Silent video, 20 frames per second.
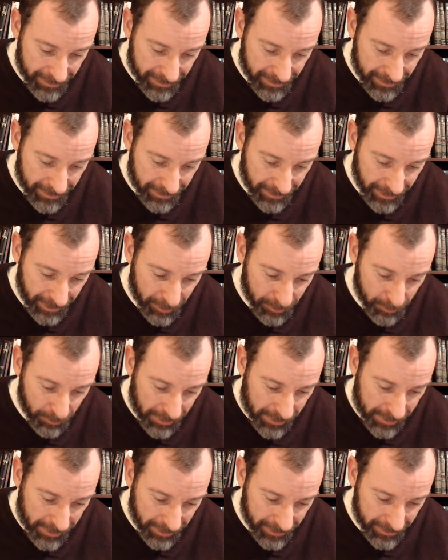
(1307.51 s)
Okay, hold 1
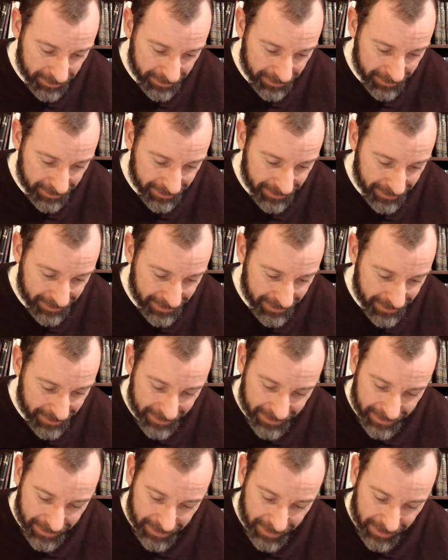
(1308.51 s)
second.
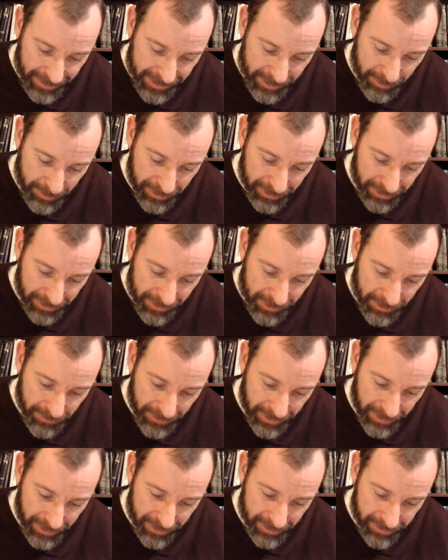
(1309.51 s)
Let's see where it is over
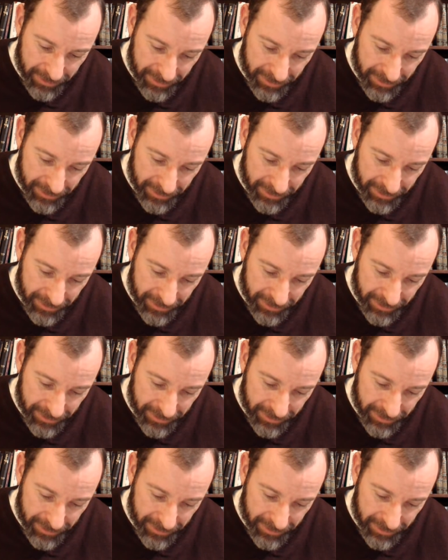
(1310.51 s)
here.